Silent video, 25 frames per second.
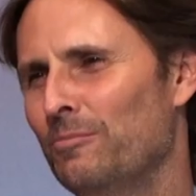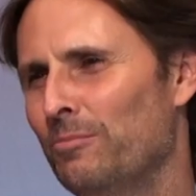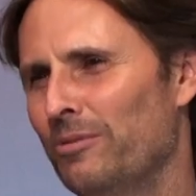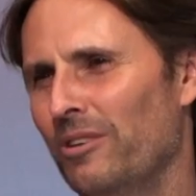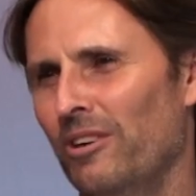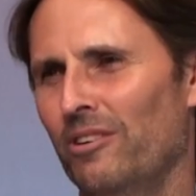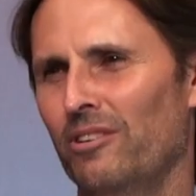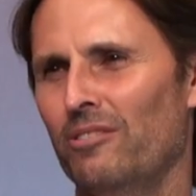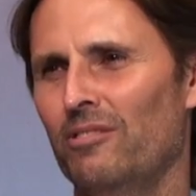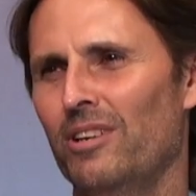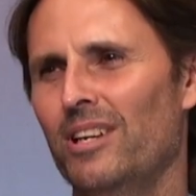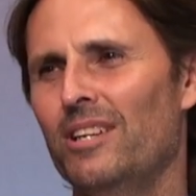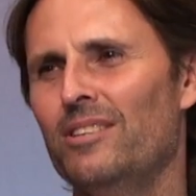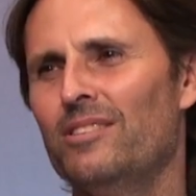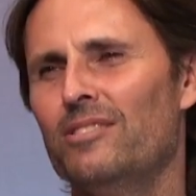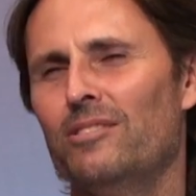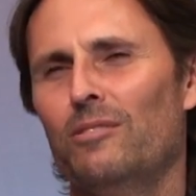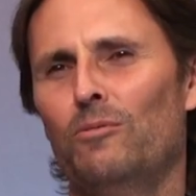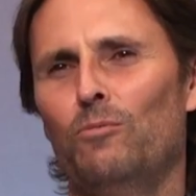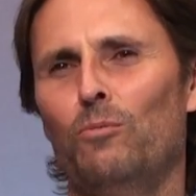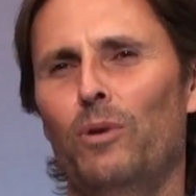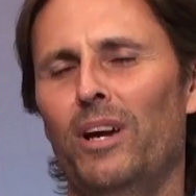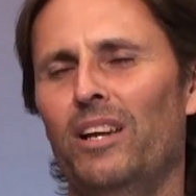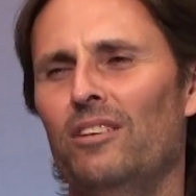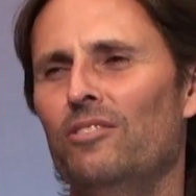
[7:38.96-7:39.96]
to progress
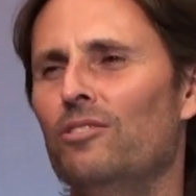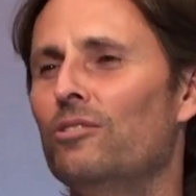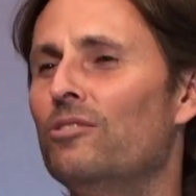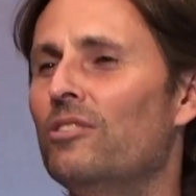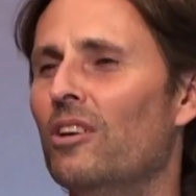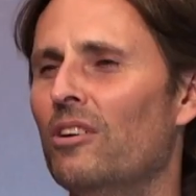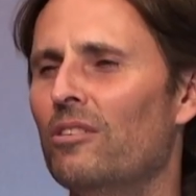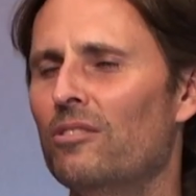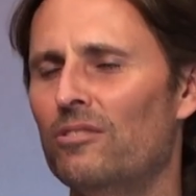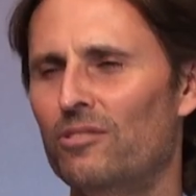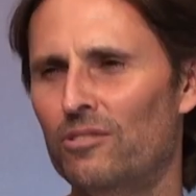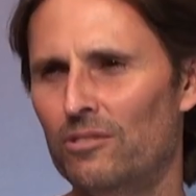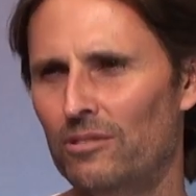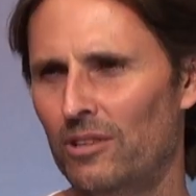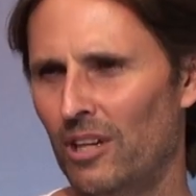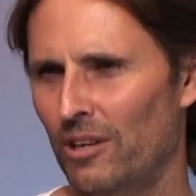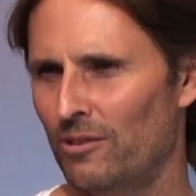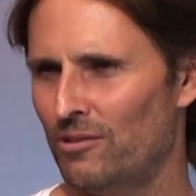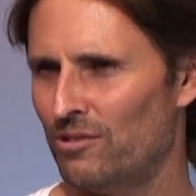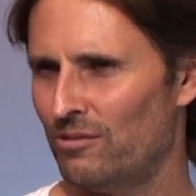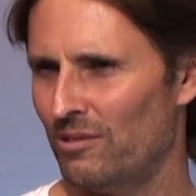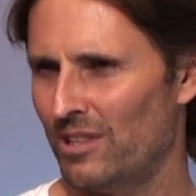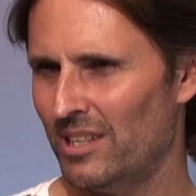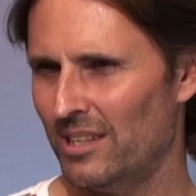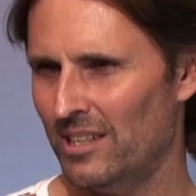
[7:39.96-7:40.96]
when you don't do
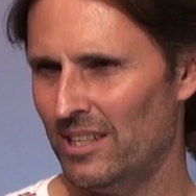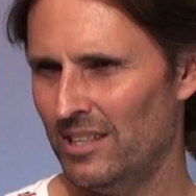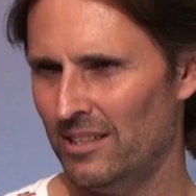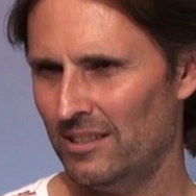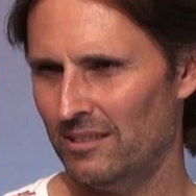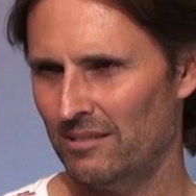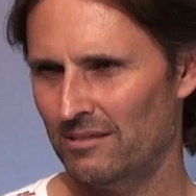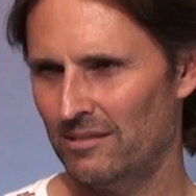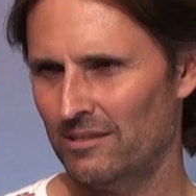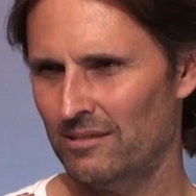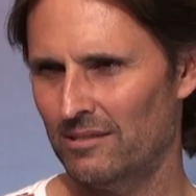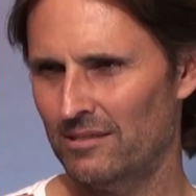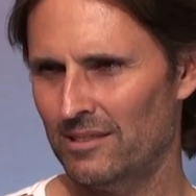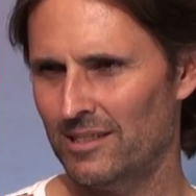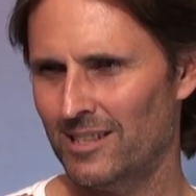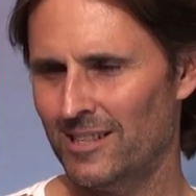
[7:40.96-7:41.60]
those three things.